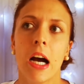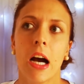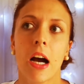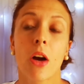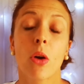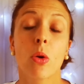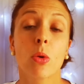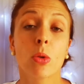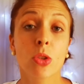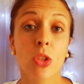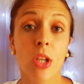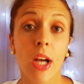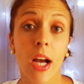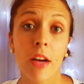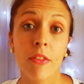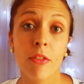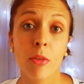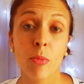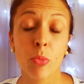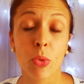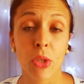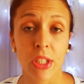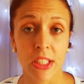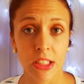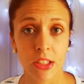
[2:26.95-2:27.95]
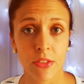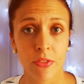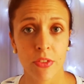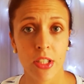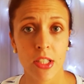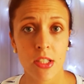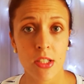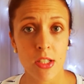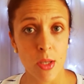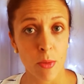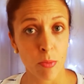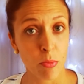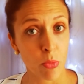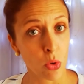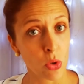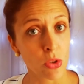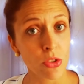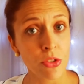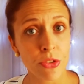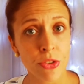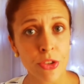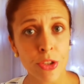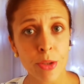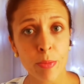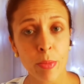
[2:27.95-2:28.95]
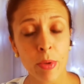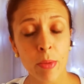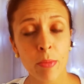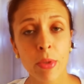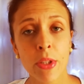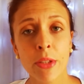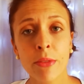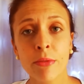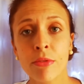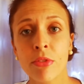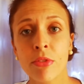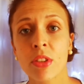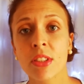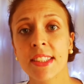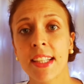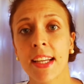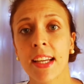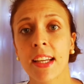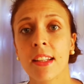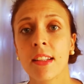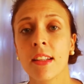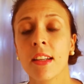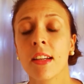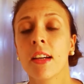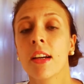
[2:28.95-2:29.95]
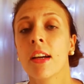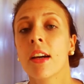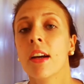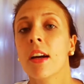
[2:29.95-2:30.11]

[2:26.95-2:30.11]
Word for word: I also have a breastfeeding support group in Bloemfontein